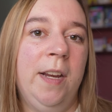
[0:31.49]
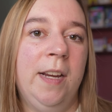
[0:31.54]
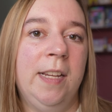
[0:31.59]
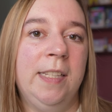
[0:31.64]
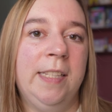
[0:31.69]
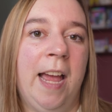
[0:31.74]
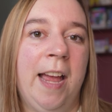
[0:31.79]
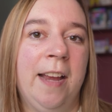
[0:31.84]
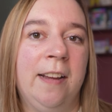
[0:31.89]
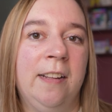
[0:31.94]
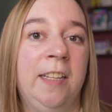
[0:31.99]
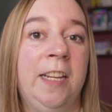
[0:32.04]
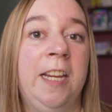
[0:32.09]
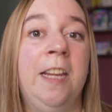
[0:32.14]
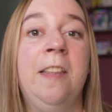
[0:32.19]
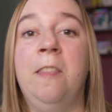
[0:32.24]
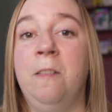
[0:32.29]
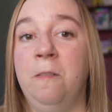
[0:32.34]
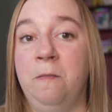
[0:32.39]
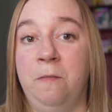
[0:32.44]

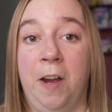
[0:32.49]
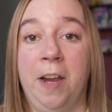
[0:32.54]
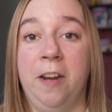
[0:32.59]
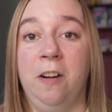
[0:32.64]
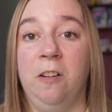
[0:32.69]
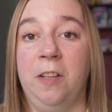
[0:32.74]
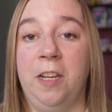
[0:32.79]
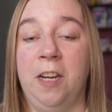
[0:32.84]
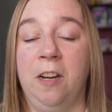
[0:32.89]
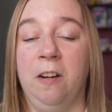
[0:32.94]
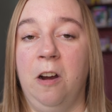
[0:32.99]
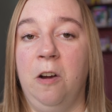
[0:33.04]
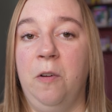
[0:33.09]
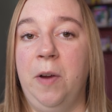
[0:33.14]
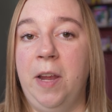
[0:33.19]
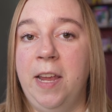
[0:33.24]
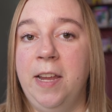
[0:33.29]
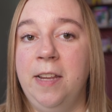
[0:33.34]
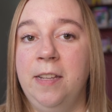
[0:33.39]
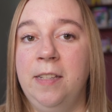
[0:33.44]
exactly the Vital Hero
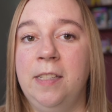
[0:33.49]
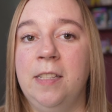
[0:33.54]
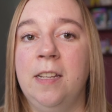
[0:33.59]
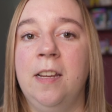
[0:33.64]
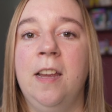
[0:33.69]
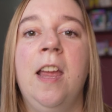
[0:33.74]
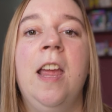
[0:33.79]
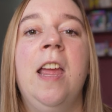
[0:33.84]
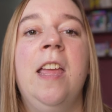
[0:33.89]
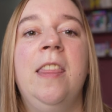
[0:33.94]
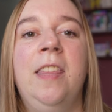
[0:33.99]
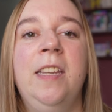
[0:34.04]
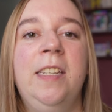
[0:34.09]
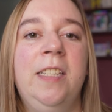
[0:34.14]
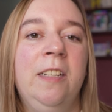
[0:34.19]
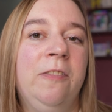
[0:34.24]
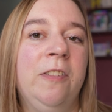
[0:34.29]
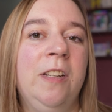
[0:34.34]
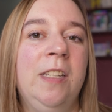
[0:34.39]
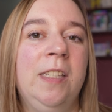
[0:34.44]
is, the
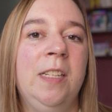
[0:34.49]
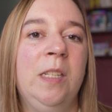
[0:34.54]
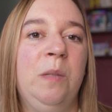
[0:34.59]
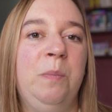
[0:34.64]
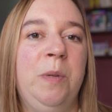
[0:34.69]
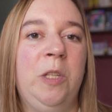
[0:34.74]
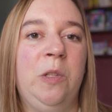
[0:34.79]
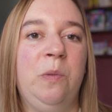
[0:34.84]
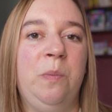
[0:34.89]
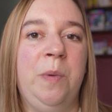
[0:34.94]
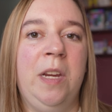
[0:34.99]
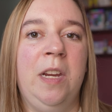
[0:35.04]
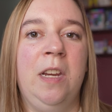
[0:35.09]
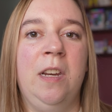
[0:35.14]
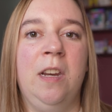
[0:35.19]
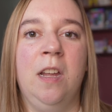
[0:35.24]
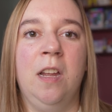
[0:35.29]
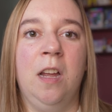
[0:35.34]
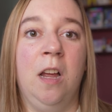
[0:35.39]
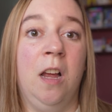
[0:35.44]
differences
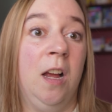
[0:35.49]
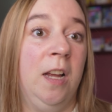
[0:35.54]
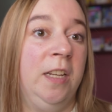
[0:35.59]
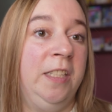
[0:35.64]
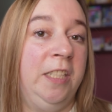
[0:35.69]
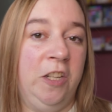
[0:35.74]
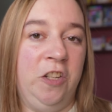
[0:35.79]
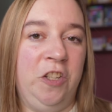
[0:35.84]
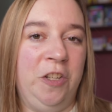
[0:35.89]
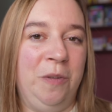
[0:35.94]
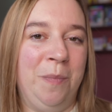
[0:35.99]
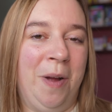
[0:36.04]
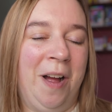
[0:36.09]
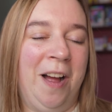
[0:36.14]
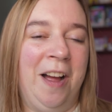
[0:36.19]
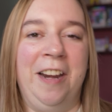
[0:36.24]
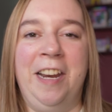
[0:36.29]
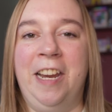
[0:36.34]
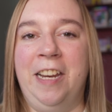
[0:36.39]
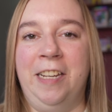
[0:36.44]
between
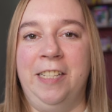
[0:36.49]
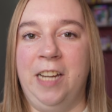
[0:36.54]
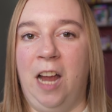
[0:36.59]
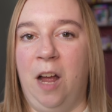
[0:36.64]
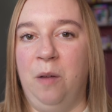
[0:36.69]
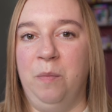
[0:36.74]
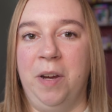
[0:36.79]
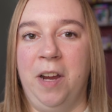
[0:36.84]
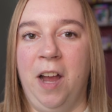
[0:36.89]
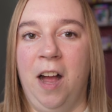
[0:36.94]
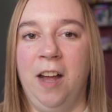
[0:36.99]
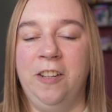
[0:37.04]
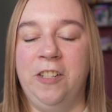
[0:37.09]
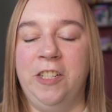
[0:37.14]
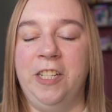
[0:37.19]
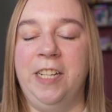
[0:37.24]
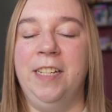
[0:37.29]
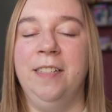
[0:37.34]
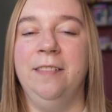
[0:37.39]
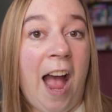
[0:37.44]
Digimon and
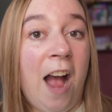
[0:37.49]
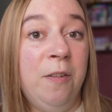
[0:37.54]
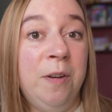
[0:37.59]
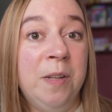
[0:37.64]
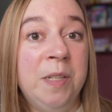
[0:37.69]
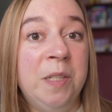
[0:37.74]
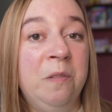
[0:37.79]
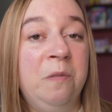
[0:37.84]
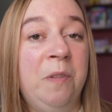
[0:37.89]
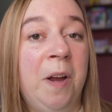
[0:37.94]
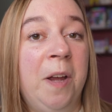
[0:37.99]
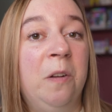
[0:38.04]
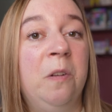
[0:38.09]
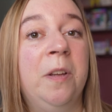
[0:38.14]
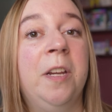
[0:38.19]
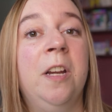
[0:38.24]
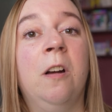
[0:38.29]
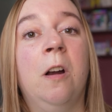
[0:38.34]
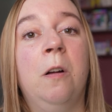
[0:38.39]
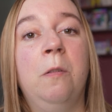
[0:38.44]
Tamagotchi, how does the Vital
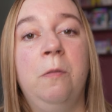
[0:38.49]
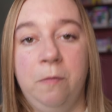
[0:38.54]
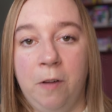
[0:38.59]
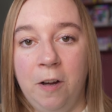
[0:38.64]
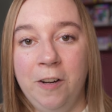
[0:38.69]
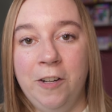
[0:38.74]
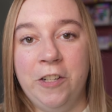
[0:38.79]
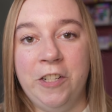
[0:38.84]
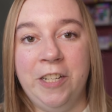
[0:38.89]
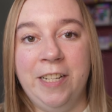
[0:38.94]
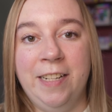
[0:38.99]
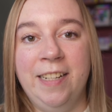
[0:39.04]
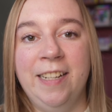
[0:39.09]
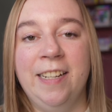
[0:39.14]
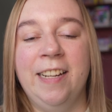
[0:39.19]
Hero function,